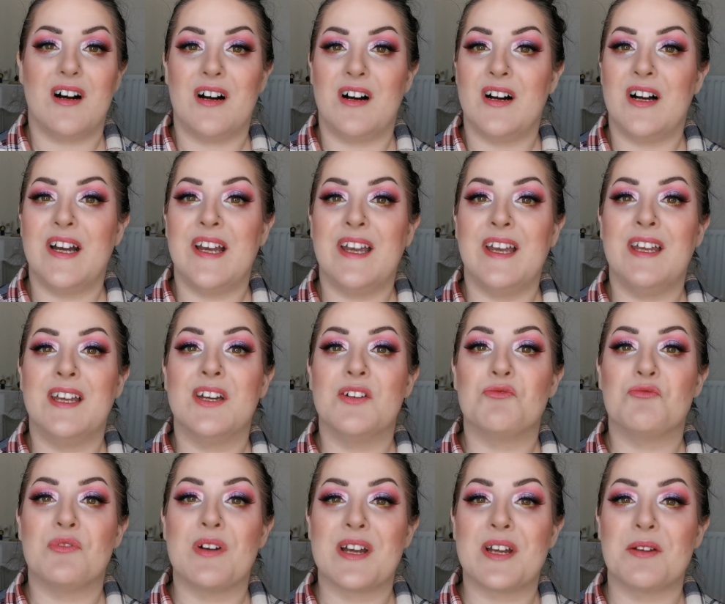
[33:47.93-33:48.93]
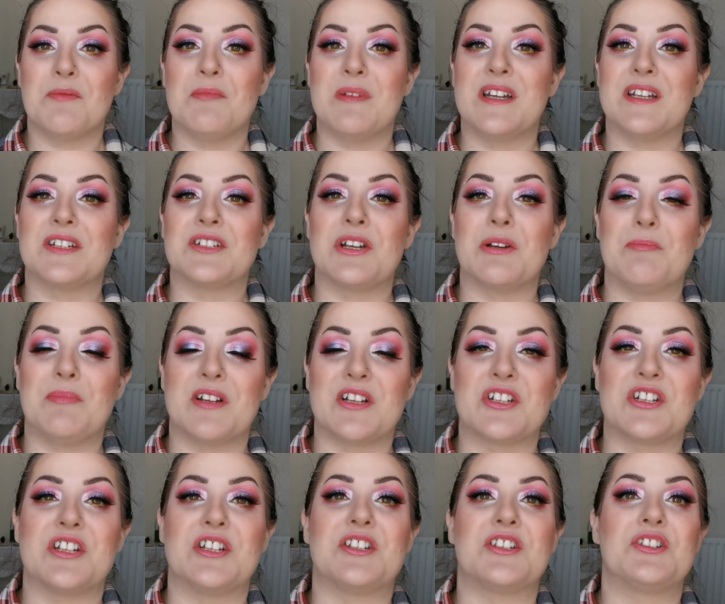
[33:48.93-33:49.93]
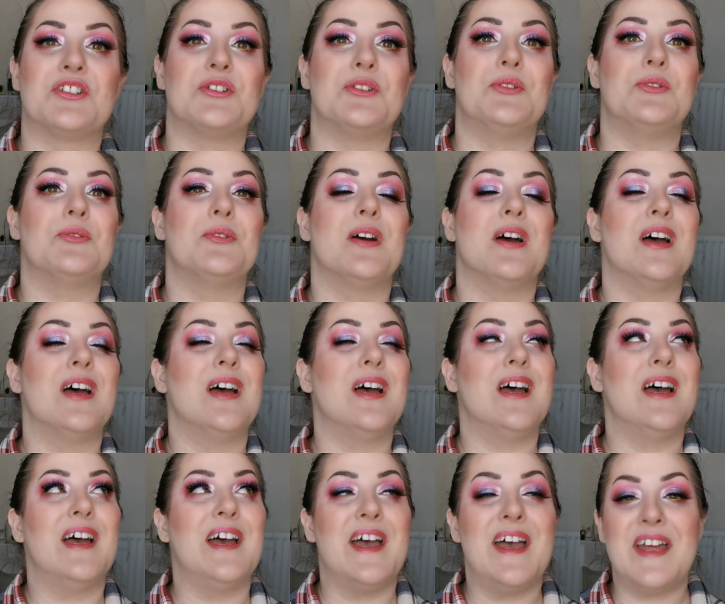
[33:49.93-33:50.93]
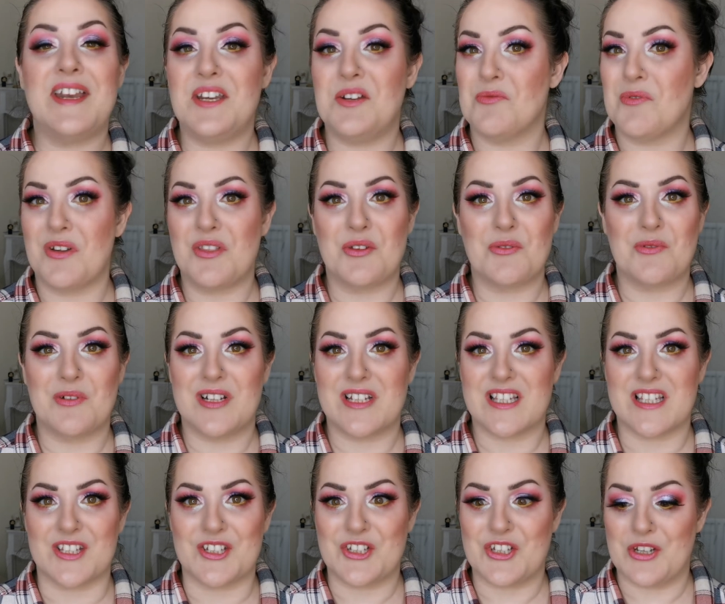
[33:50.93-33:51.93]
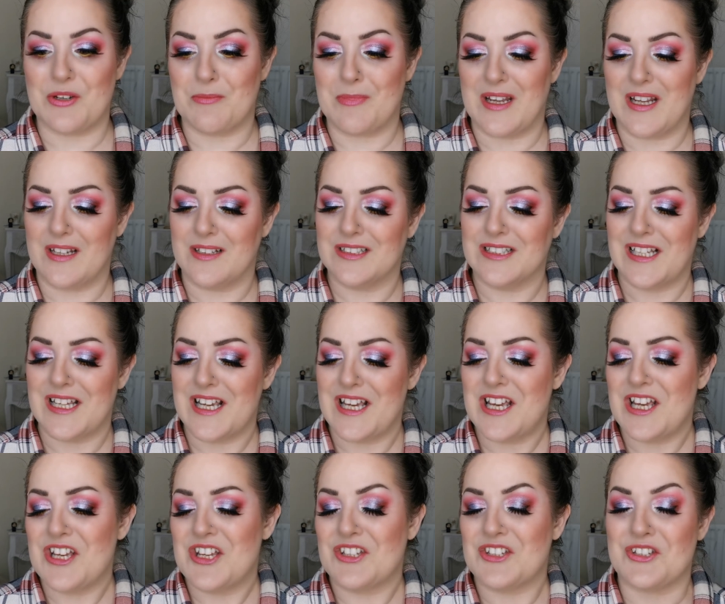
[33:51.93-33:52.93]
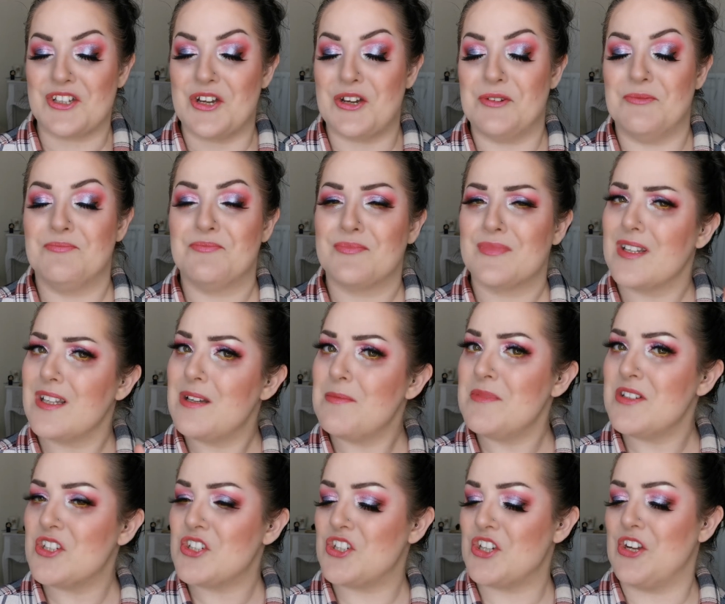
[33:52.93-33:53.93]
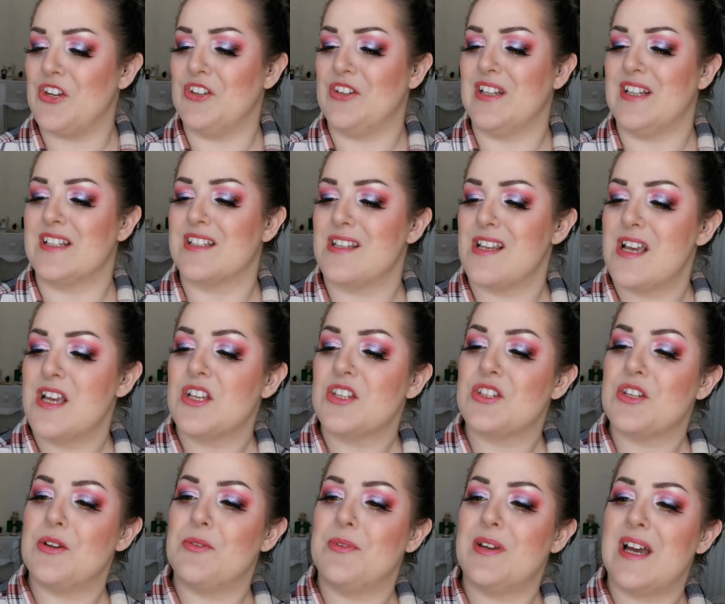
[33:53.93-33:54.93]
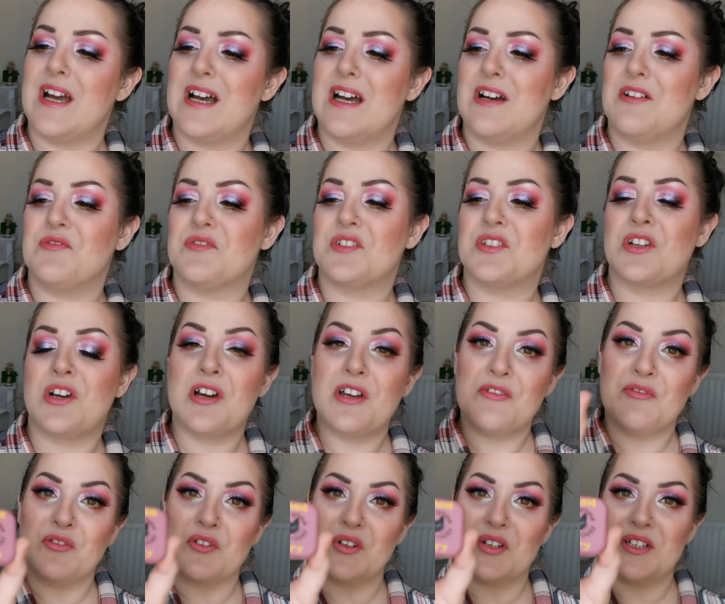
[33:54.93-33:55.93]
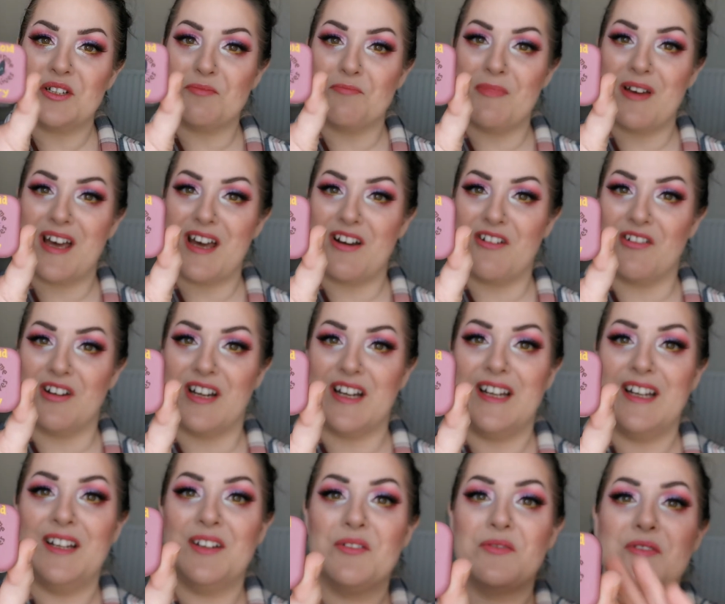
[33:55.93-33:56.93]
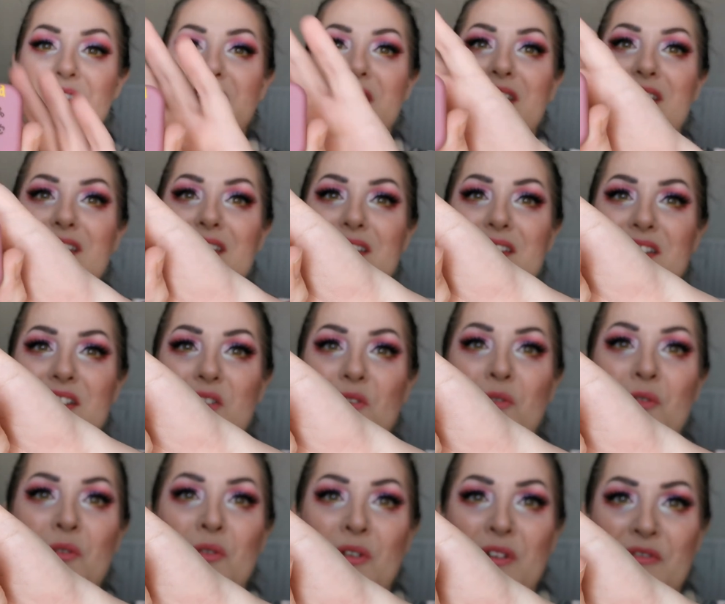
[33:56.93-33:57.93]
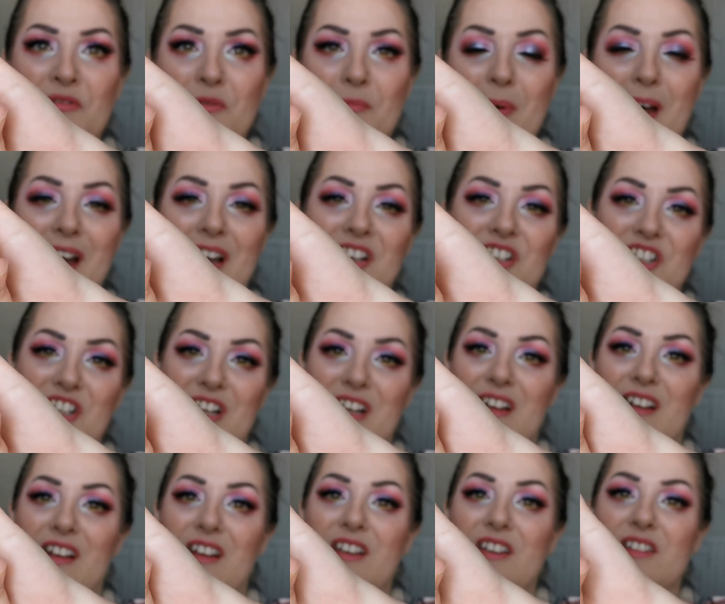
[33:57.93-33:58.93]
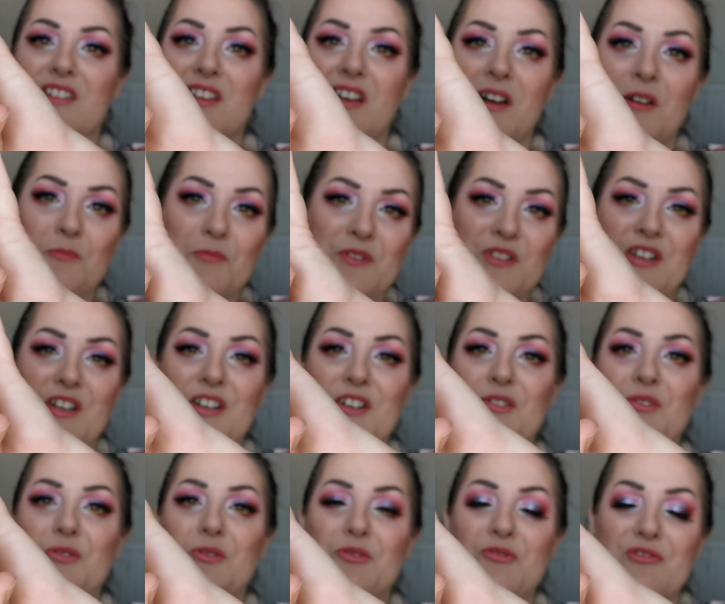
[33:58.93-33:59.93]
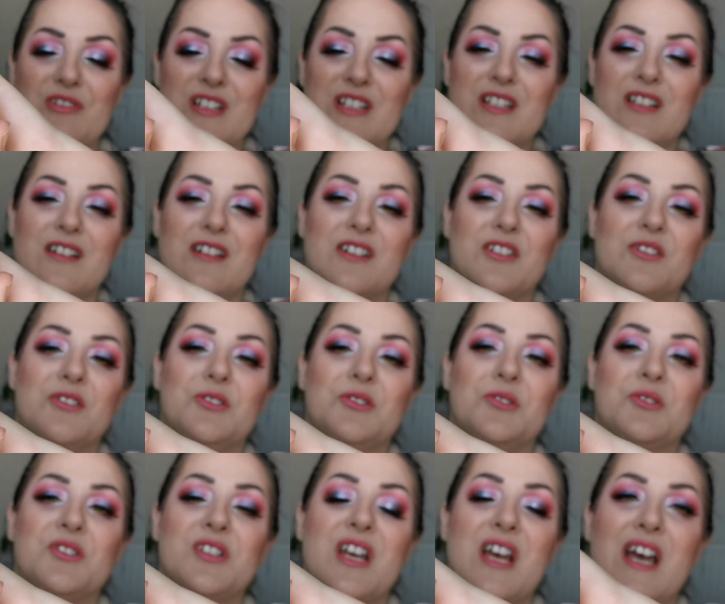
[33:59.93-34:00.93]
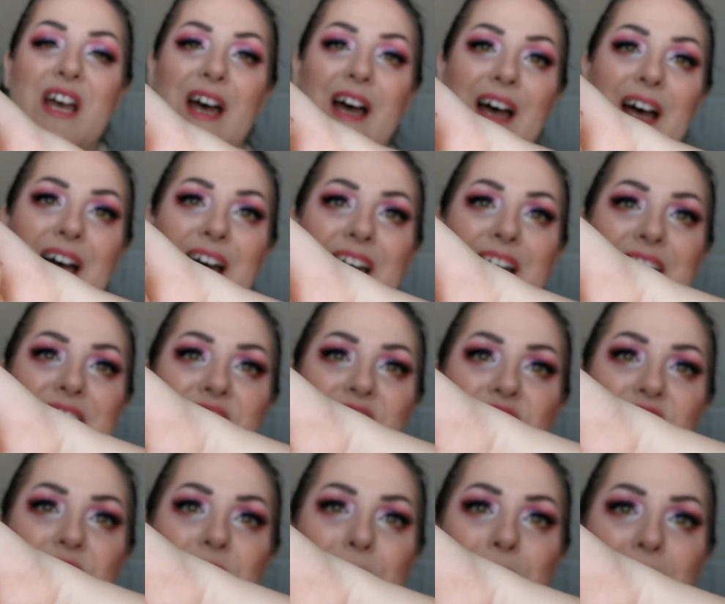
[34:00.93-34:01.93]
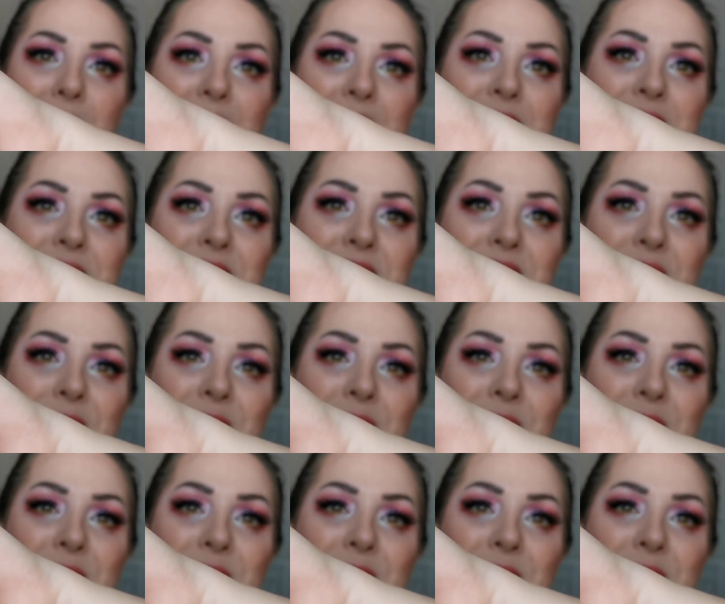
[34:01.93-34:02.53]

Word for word: I recommend her blushes to anyone that will listen to me. So let me just show you these. So we have Typhoid Mary, it all of the packaging is upcycled, recycled, and she paints